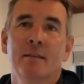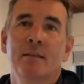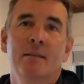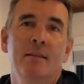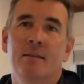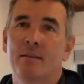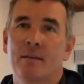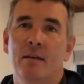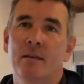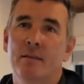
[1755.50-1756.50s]
then
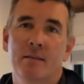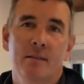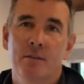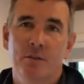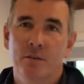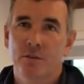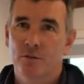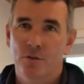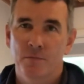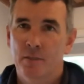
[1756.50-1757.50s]
I think you could
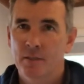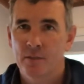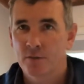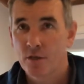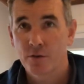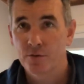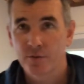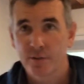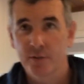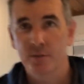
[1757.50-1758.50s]
assume that there's no
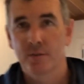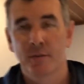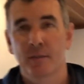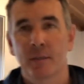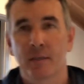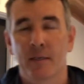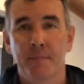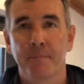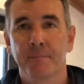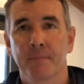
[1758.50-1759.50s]
noise.
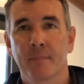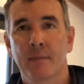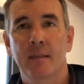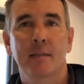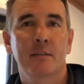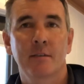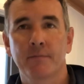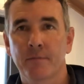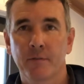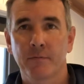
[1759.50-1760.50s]
Now that's
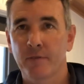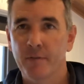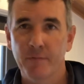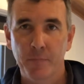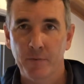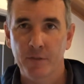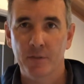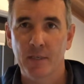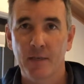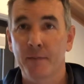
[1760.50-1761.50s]
different for everybody's
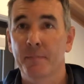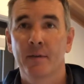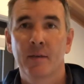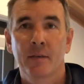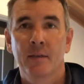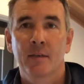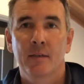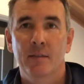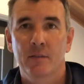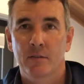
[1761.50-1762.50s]
setup.
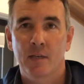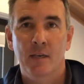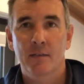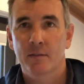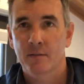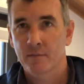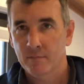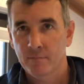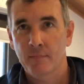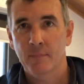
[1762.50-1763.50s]
In this case,
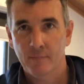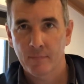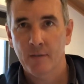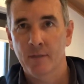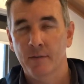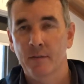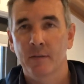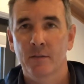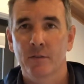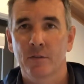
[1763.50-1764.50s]

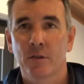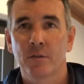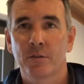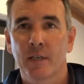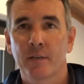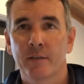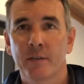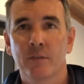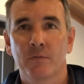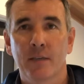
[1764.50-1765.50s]
the solar trailer
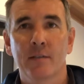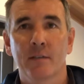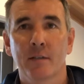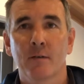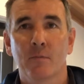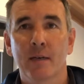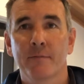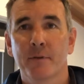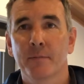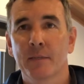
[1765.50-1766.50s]
is facing away
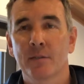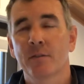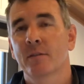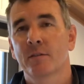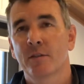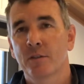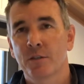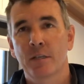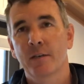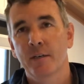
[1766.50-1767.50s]
from us, so the
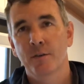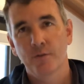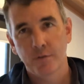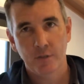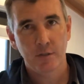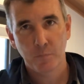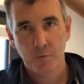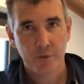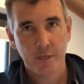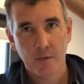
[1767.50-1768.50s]
generator noise is
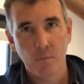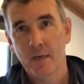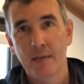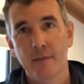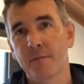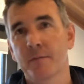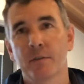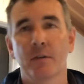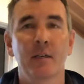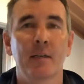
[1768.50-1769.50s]
pushing away from the
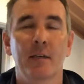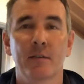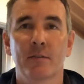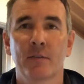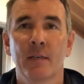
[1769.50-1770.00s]
tiny house.